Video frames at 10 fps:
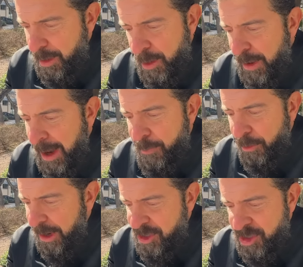
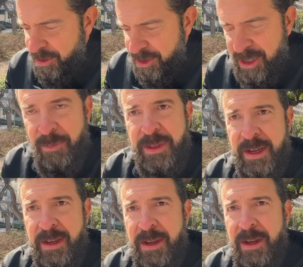operation or
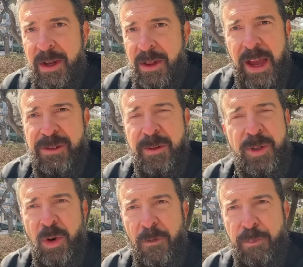something. They have some
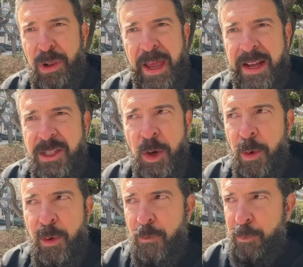sort of plan to
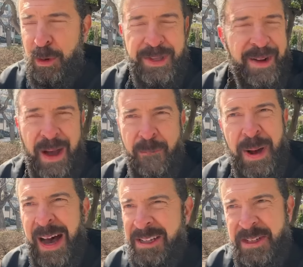remove Putin. I'm
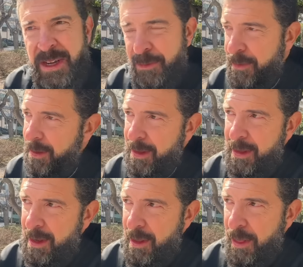positive
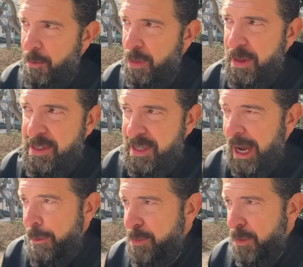there were these
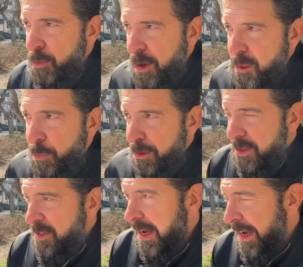types of whispers
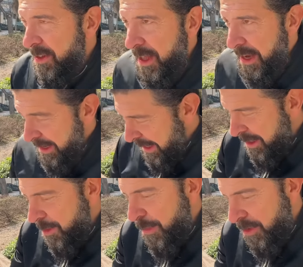and dialogue
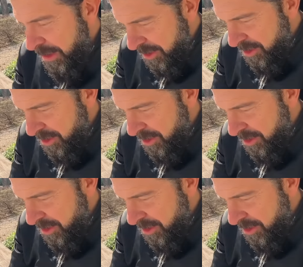at the Munich